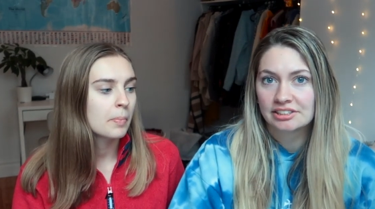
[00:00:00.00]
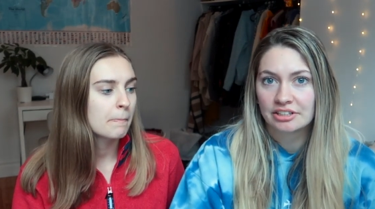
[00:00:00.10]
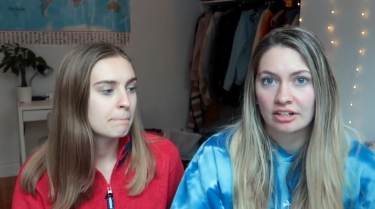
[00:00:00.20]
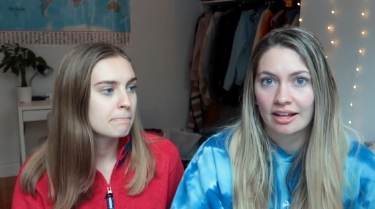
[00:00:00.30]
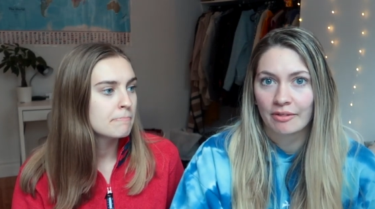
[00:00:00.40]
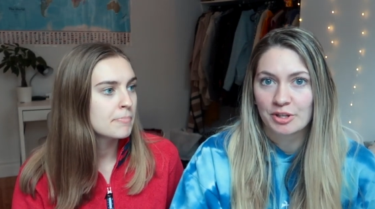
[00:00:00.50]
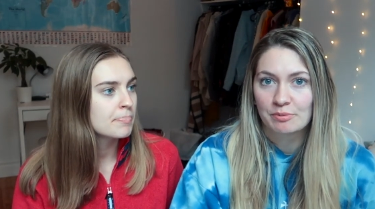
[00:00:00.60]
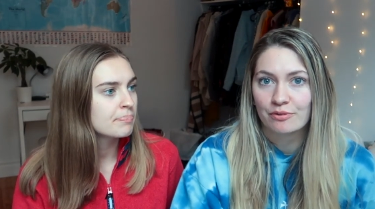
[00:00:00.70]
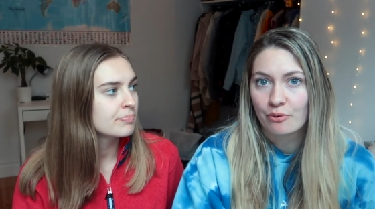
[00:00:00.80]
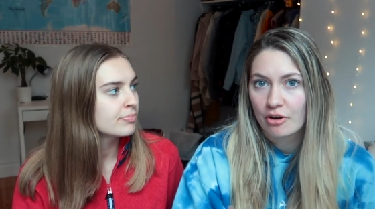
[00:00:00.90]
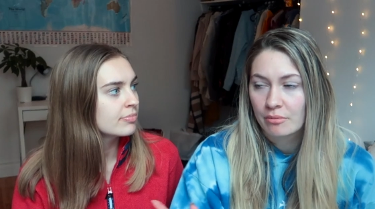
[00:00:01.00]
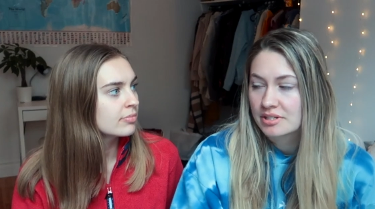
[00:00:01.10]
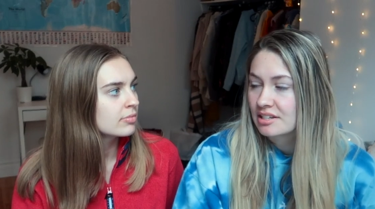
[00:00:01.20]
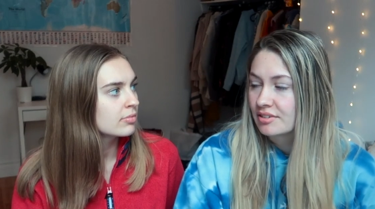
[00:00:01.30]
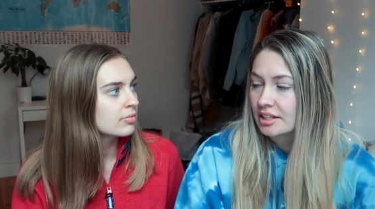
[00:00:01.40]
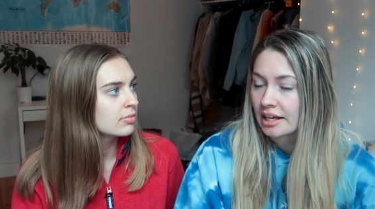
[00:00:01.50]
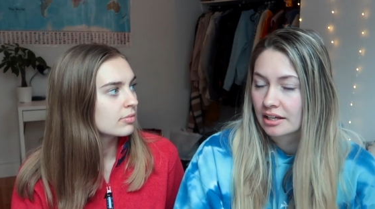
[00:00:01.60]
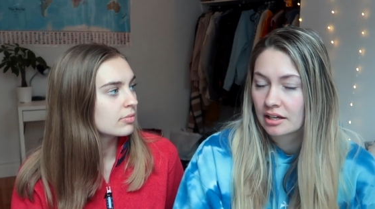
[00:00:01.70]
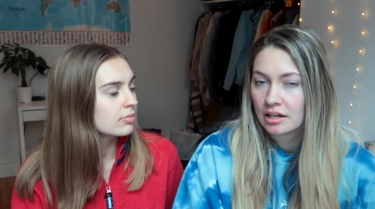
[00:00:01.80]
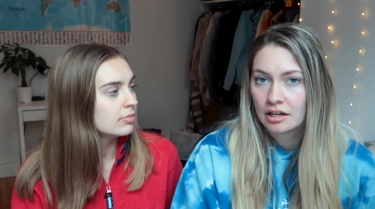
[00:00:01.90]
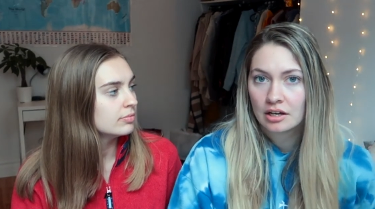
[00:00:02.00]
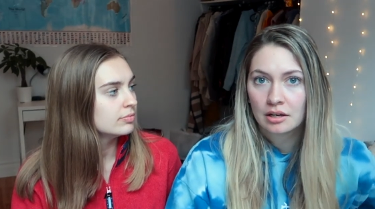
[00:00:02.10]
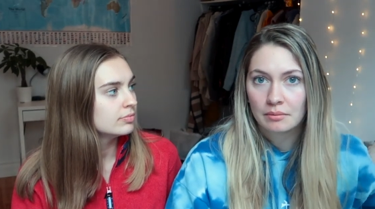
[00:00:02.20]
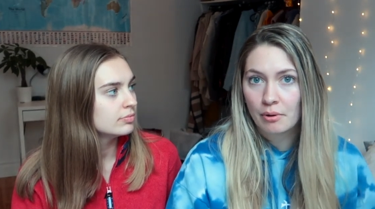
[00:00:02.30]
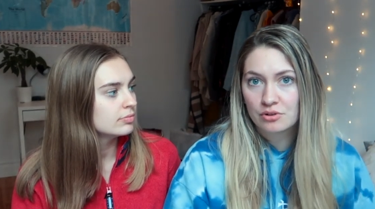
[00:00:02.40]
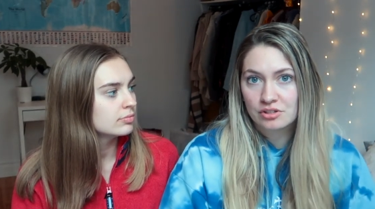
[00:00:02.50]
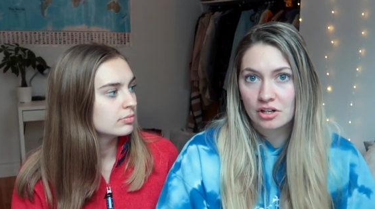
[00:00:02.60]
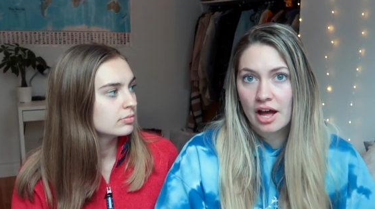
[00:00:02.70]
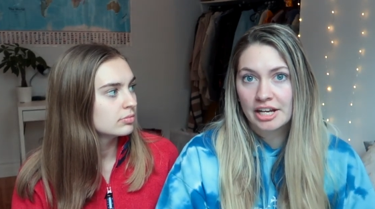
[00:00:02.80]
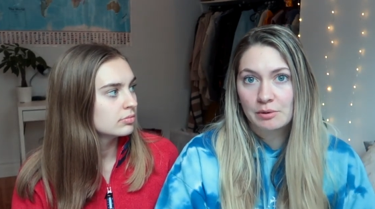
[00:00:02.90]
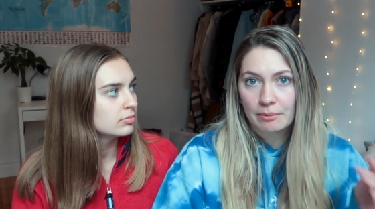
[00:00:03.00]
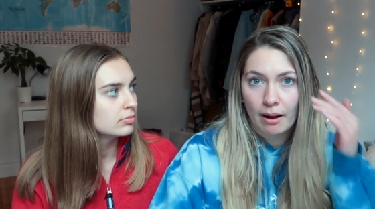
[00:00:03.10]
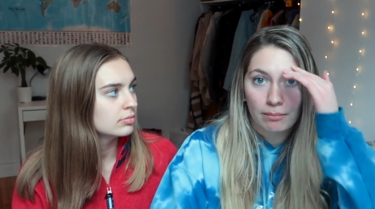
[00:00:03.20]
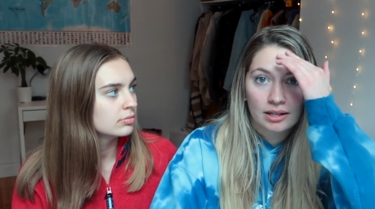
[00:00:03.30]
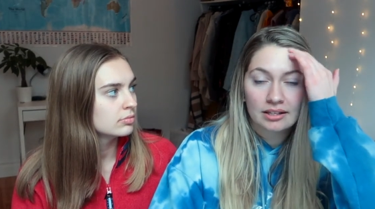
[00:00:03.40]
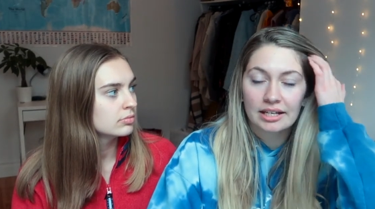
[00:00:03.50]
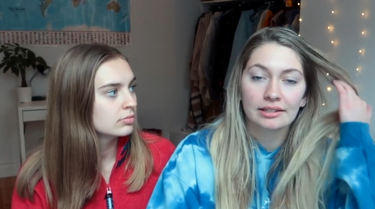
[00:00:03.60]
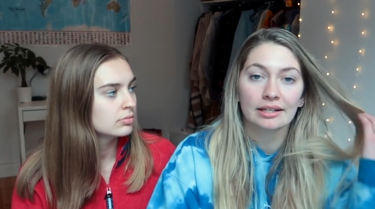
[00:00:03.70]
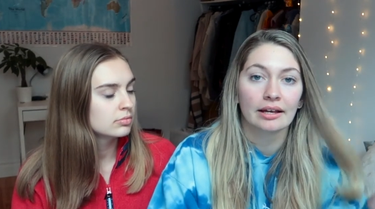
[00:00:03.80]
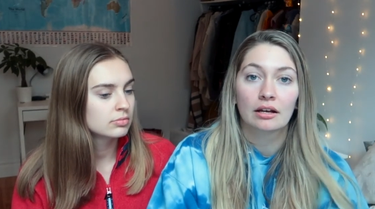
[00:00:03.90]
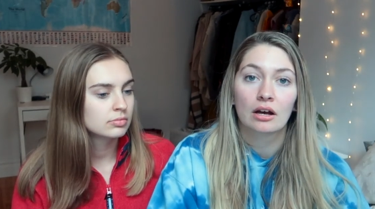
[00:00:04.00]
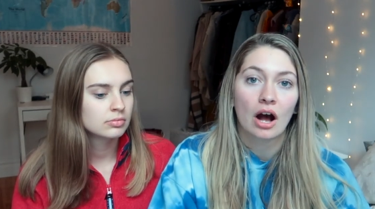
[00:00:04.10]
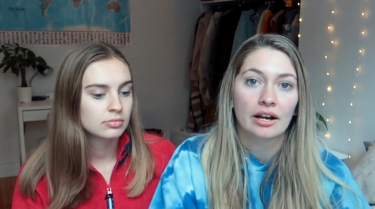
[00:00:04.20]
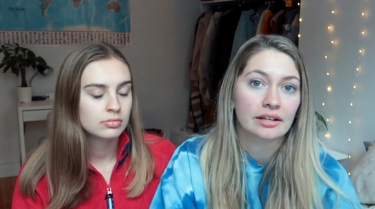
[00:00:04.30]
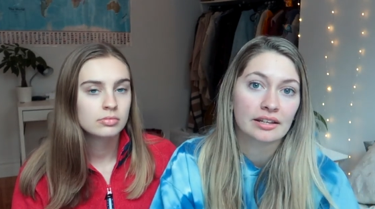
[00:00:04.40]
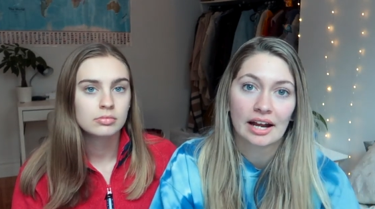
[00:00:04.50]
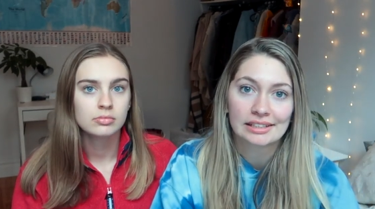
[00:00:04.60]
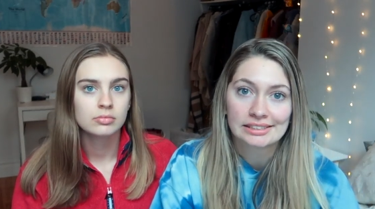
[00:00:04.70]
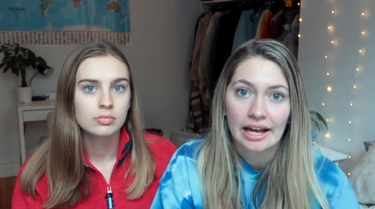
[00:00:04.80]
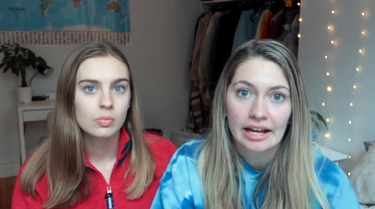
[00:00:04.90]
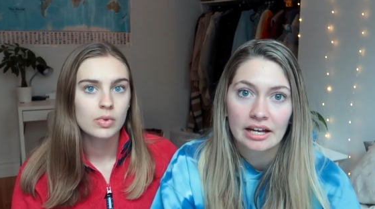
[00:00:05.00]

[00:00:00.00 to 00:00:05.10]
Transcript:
Speaker 1: to see our landlords before it was even like posted anywhere publicly and they like got it the next day.